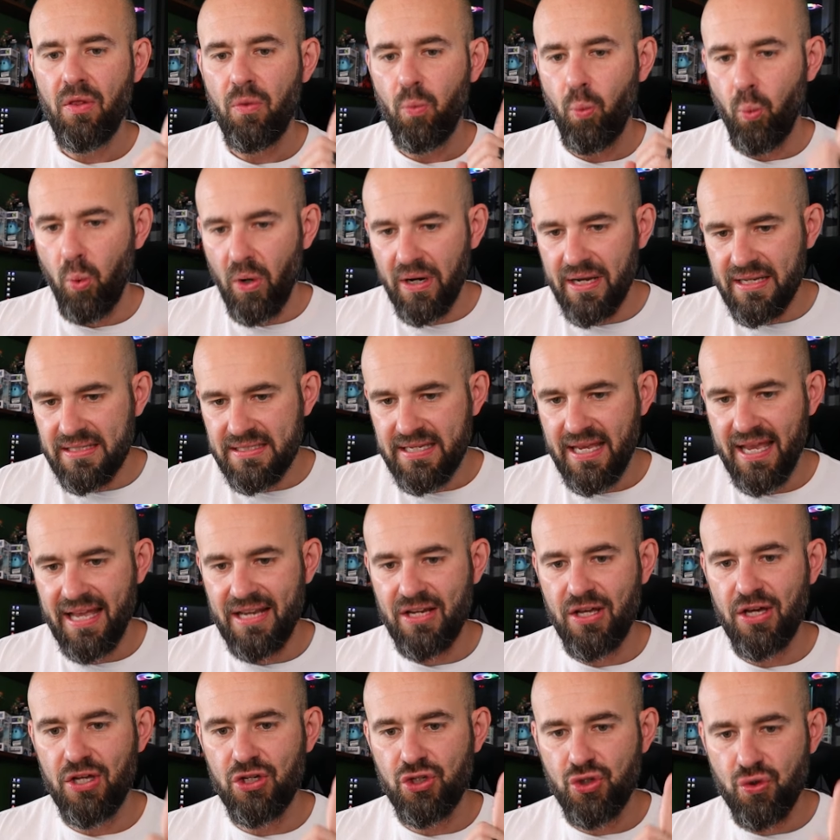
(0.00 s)
1 in
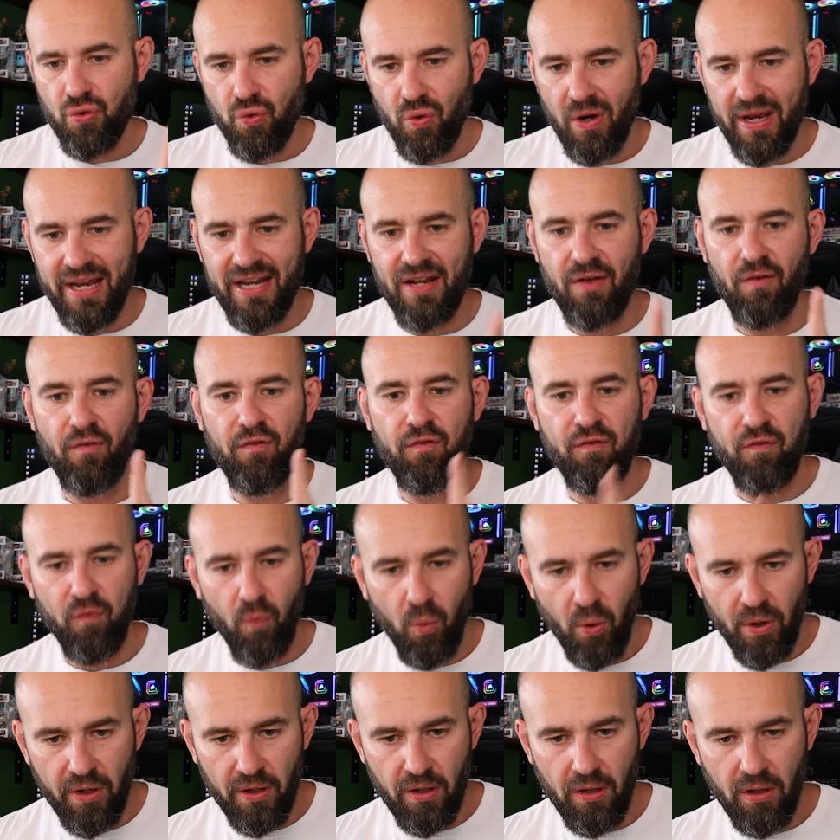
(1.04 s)
10 trade
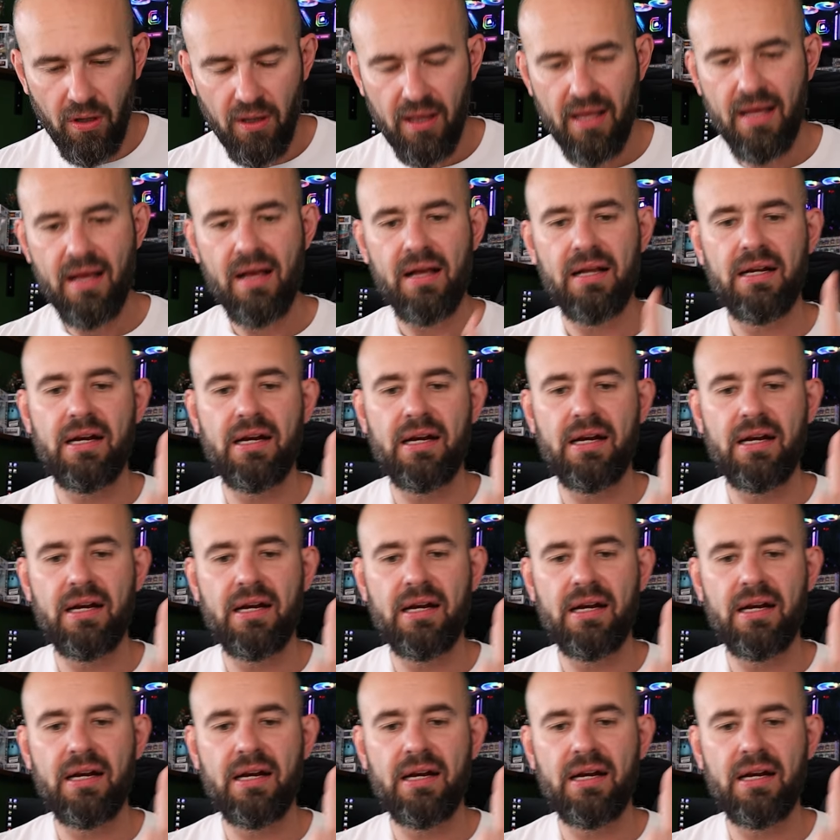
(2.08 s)
foil,